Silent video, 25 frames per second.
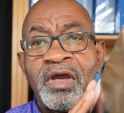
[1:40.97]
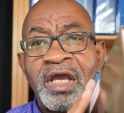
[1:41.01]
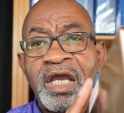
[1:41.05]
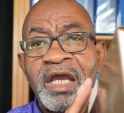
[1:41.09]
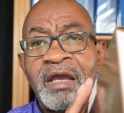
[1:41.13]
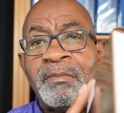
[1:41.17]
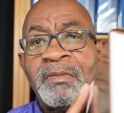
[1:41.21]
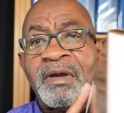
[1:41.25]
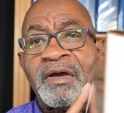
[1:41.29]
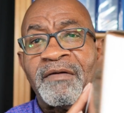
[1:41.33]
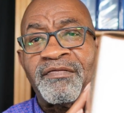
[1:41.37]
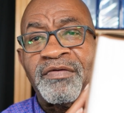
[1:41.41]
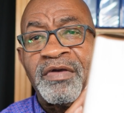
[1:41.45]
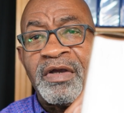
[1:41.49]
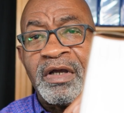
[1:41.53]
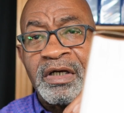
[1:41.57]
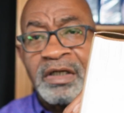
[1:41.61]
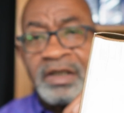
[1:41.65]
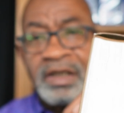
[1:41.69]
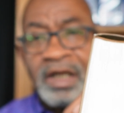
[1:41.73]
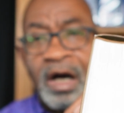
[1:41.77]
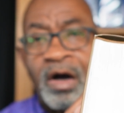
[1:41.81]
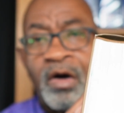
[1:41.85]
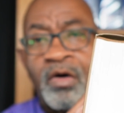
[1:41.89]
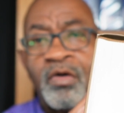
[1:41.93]
Even if you
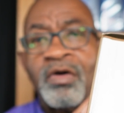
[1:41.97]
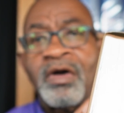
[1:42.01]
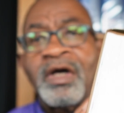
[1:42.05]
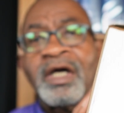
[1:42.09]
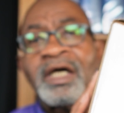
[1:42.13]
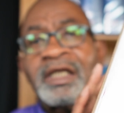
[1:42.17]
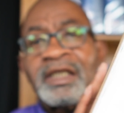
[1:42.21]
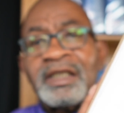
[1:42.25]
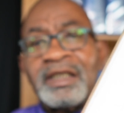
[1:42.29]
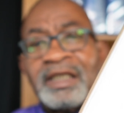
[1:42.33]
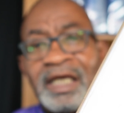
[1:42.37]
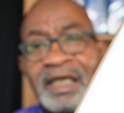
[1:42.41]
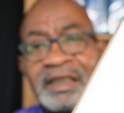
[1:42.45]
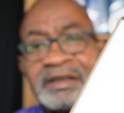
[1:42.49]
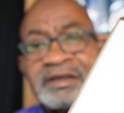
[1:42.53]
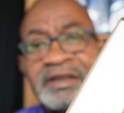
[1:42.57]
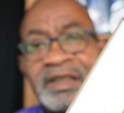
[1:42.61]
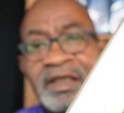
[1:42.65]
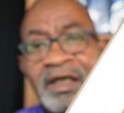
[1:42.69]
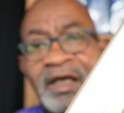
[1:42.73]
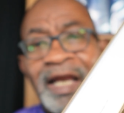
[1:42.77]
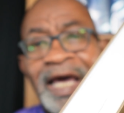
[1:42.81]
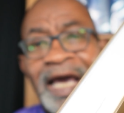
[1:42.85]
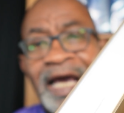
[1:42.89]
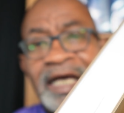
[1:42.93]
don't, this
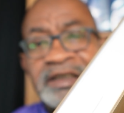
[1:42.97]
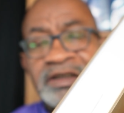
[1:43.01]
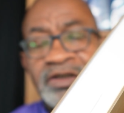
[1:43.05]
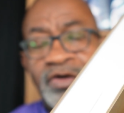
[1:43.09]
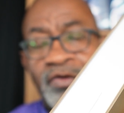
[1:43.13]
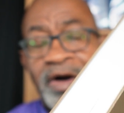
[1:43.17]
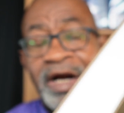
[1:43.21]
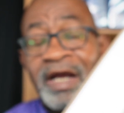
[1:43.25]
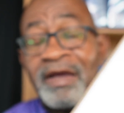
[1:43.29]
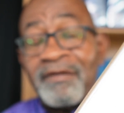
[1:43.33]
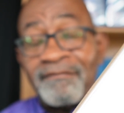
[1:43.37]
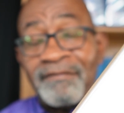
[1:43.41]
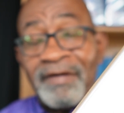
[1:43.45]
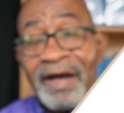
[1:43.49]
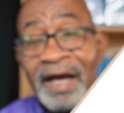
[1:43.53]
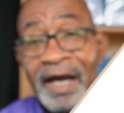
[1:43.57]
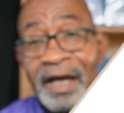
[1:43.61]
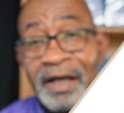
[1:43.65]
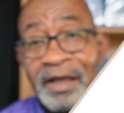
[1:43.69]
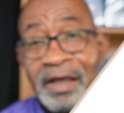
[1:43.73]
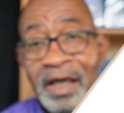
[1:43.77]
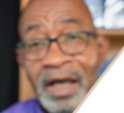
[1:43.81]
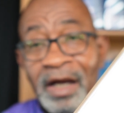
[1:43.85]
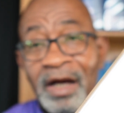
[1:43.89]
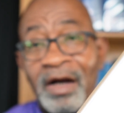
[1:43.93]
still has great
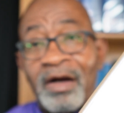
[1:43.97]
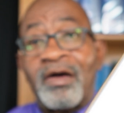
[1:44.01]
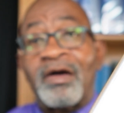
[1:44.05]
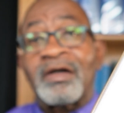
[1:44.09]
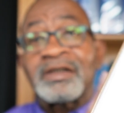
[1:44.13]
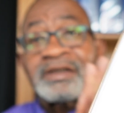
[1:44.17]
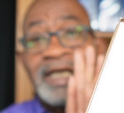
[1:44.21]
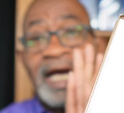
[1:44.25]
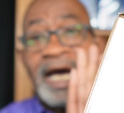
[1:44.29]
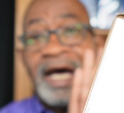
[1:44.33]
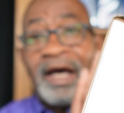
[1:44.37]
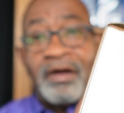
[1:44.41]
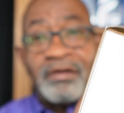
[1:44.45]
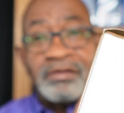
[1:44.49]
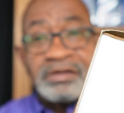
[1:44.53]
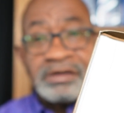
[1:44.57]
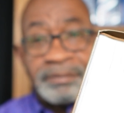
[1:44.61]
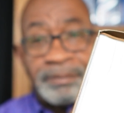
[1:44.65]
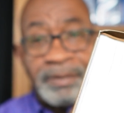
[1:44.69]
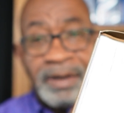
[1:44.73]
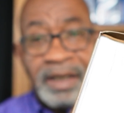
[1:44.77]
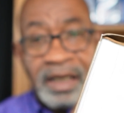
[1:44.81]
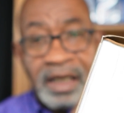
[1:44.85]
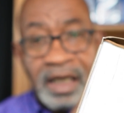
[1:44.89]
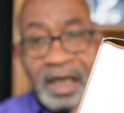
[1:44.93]
value here because I don't
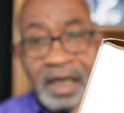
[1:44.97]
speak